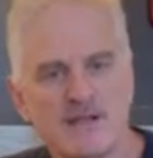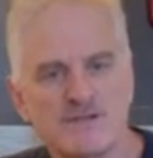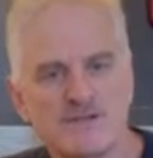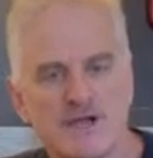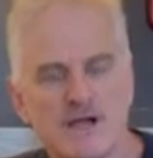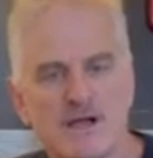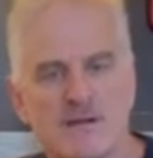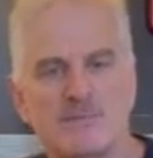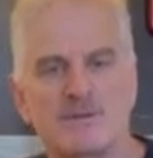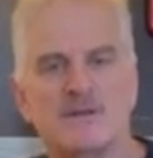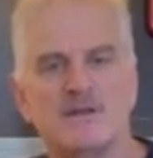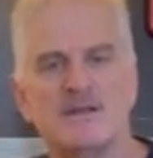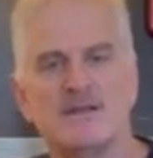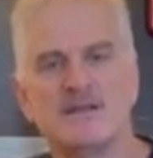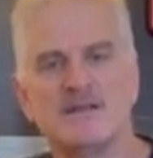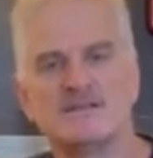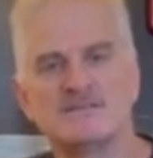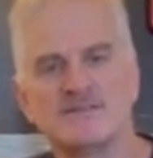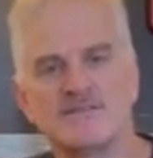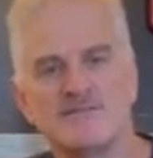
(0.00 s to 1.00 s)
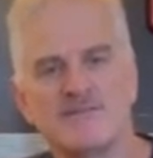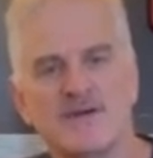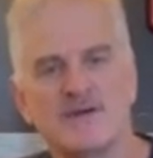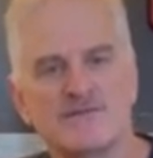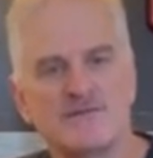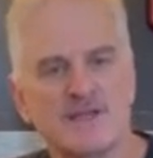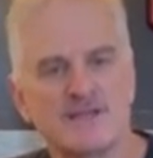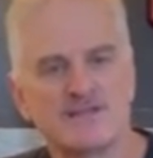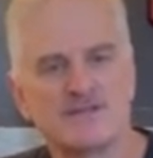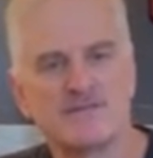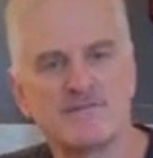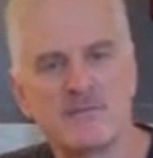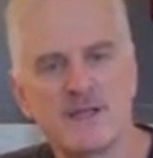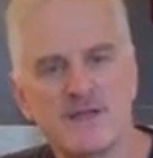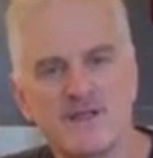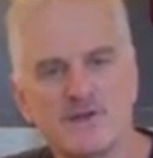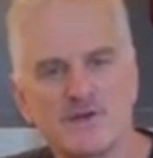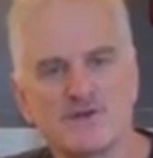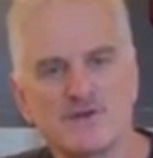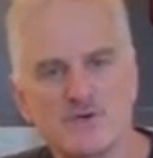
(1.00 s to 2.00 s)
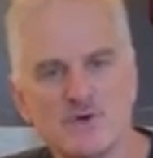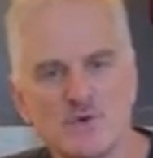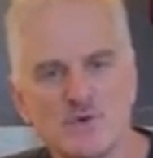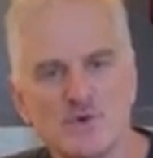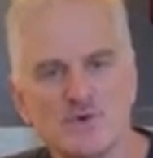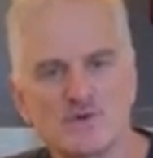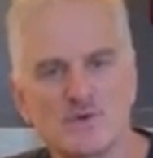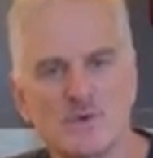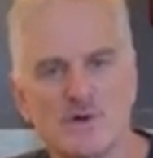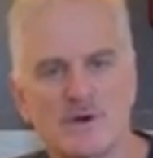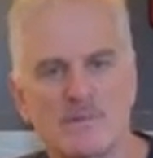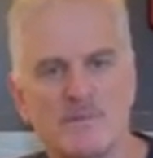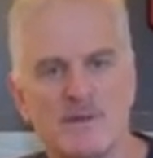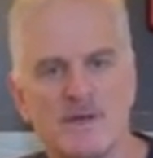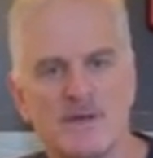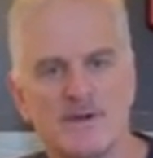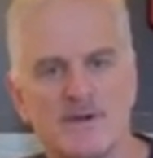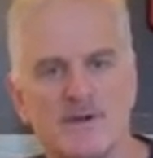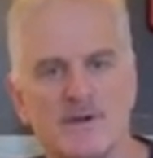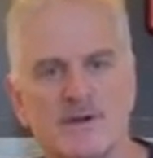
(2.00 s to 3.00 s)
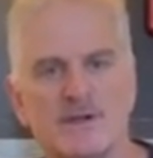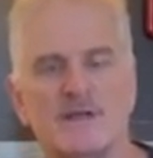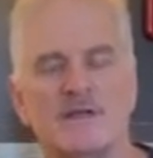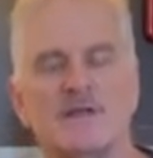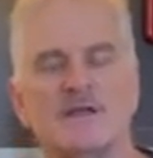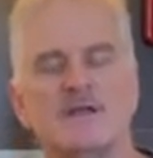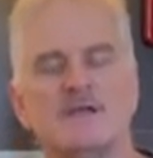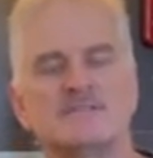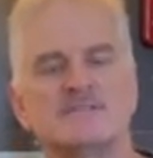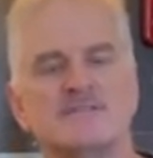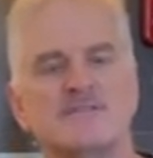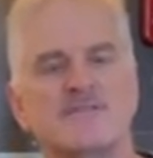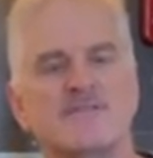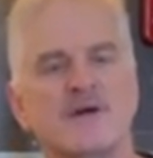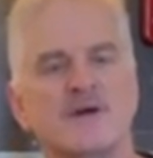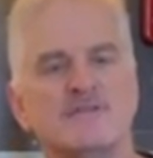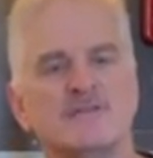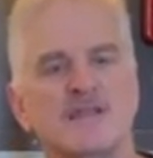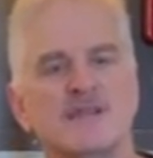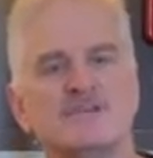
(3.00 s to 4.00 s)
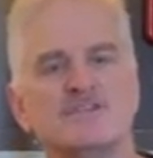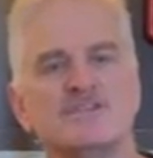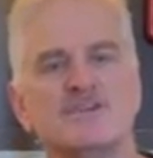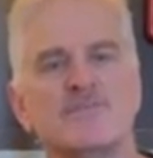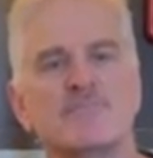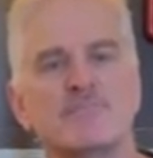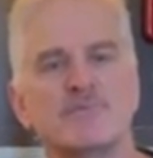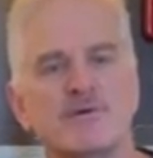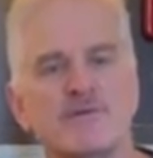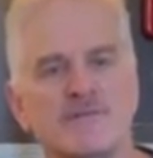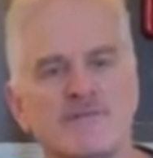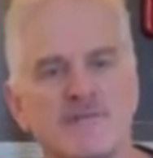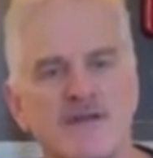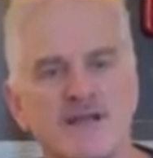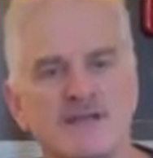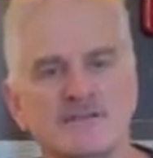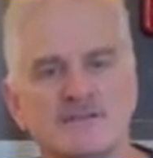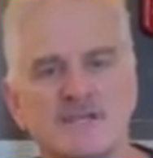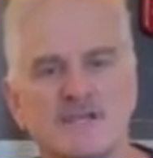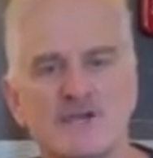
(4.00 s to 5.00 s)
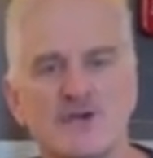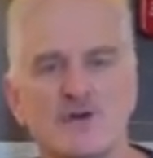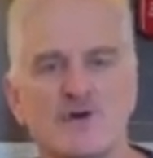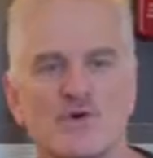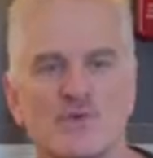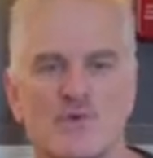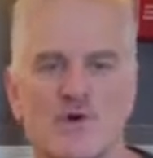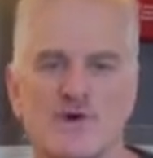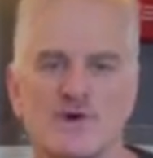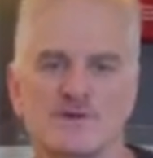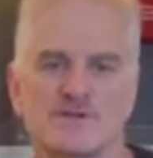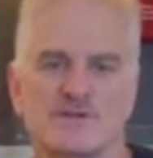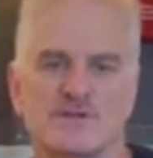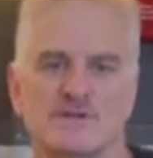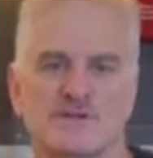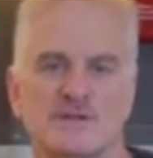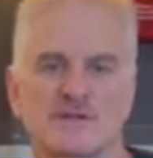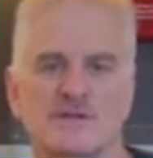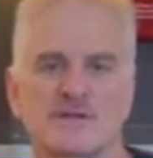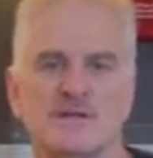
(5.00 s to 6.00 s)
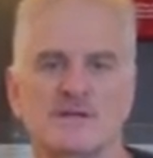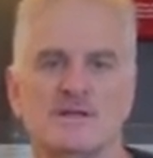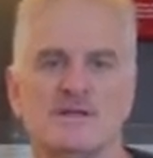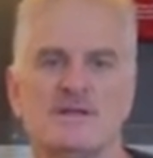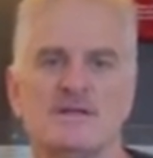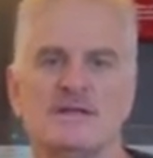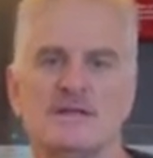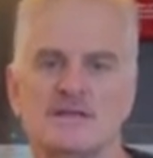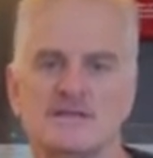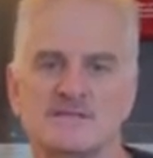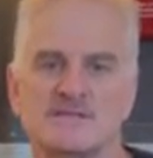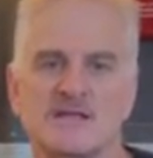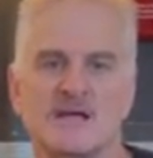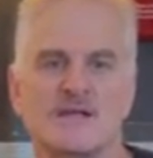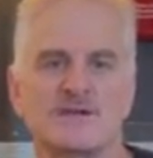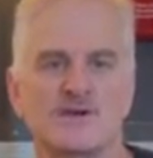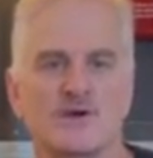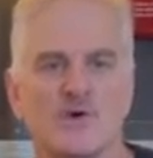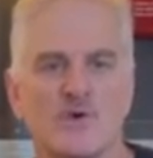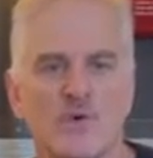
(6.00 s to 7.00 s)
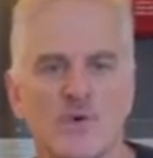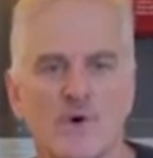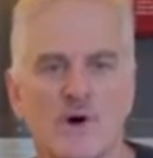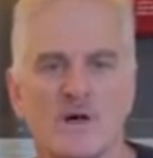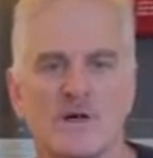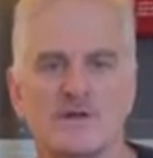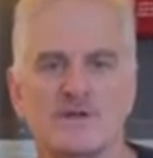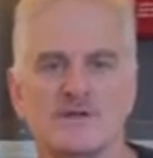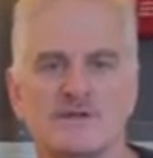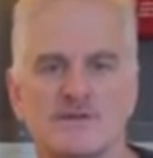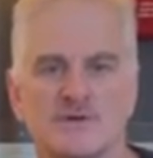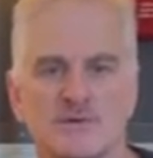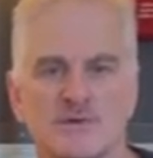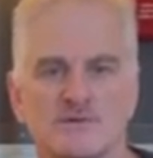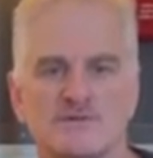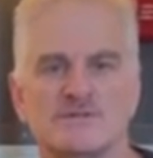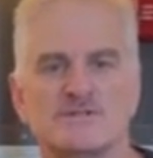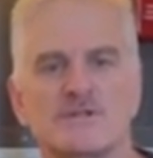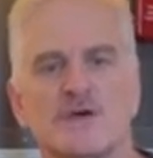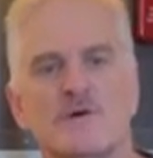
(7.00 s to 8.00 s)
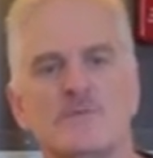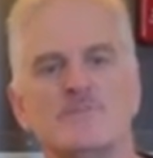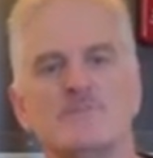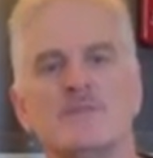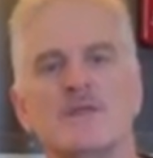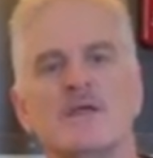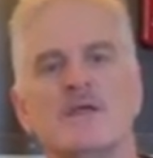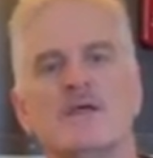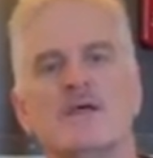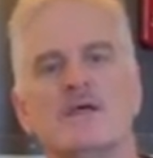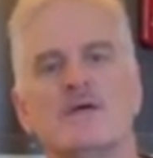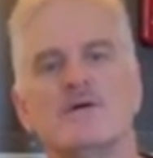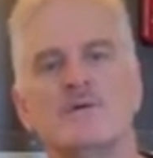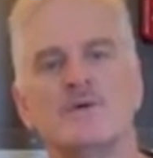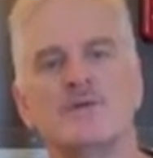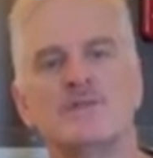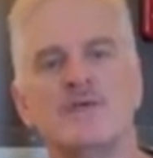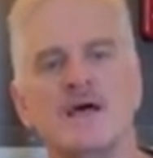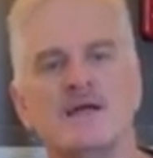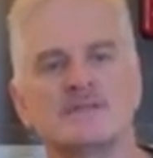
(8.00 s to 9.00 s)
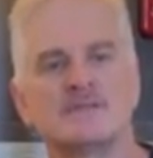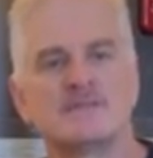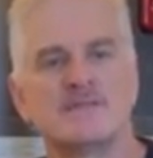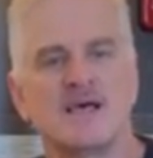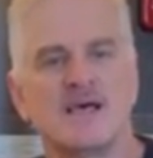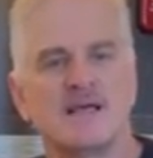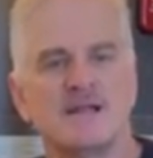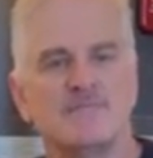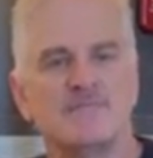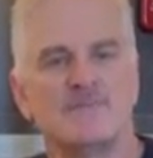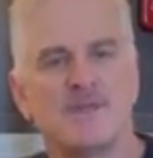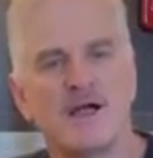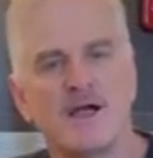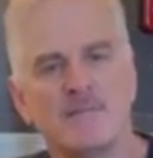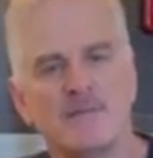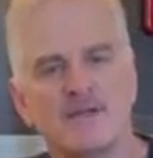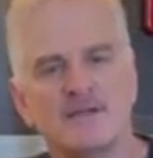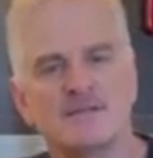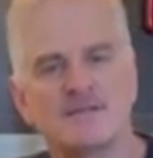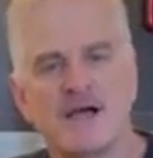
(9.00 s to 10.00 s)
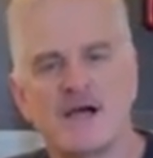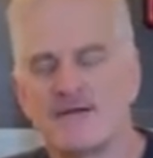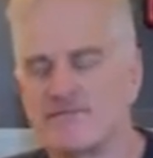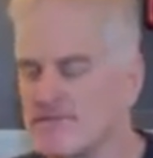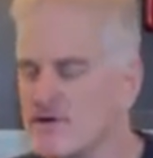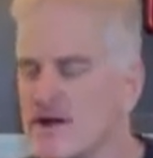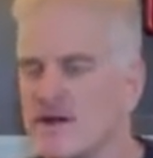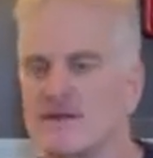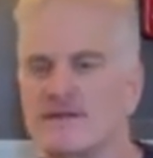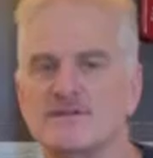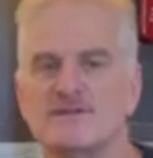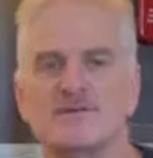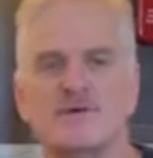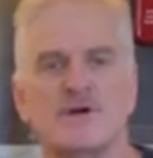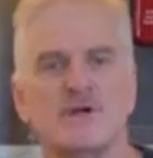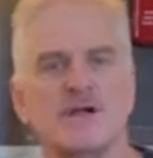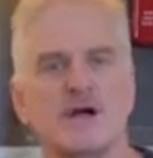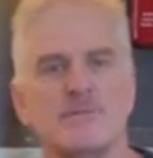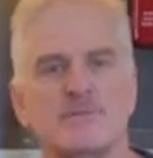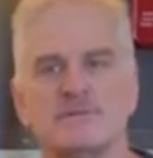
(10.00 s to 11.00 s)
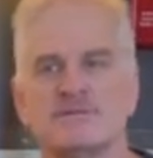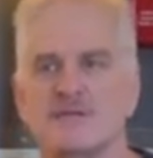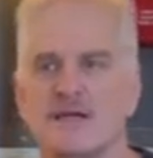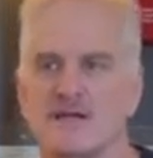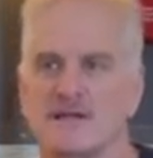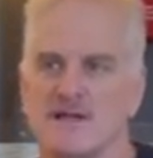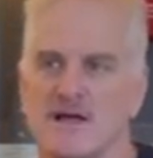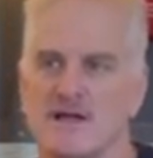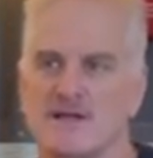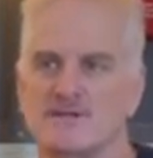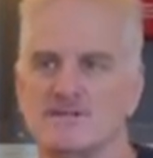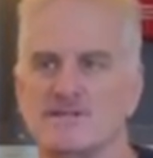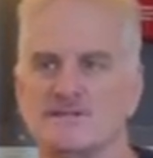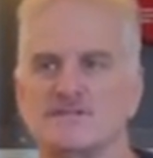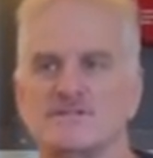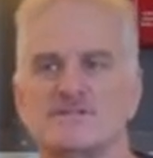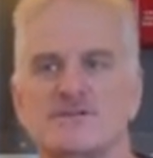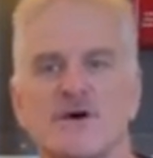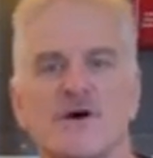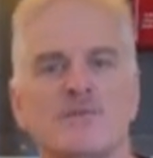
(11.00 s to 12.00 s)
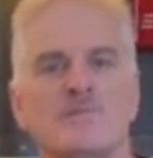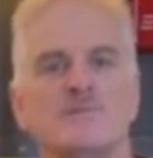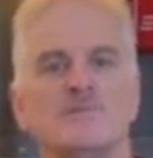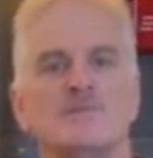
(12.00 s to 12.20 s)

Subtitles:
job. It's the foundation of making your tools work better. It's the foundation of preventing corrosion inside your quality tools. So with that said, I'm going to dive right into a couple technologies. So